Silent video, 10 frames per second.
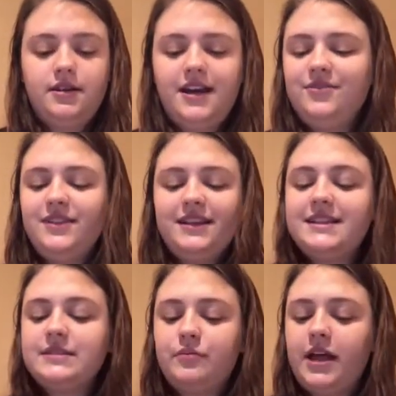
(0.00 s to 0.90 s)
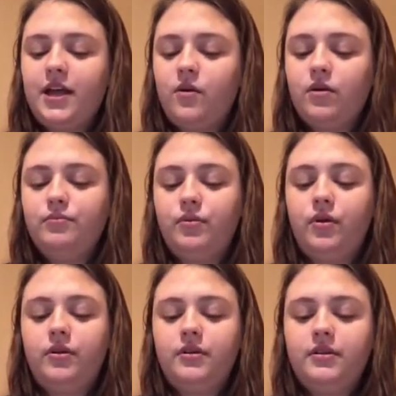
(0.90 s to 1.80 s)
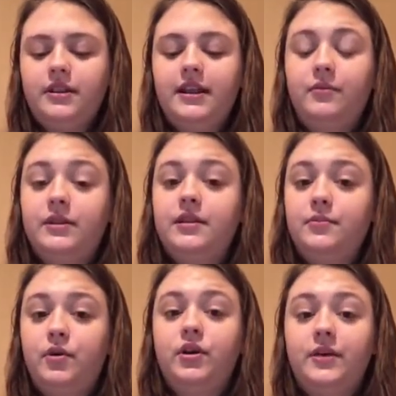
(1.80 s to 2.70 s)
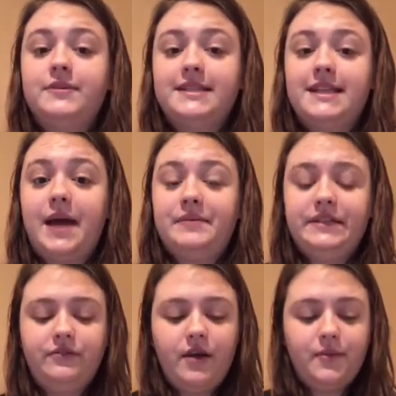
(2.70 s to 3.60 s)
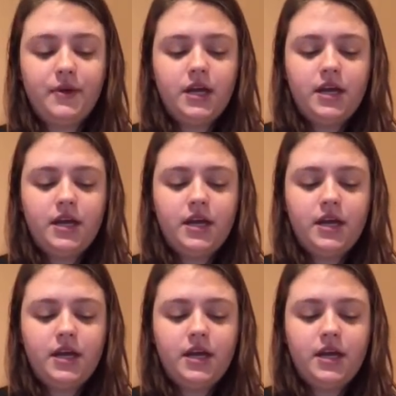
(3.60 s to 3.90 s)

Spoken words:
I don't think this play or book, the book it was adapted from,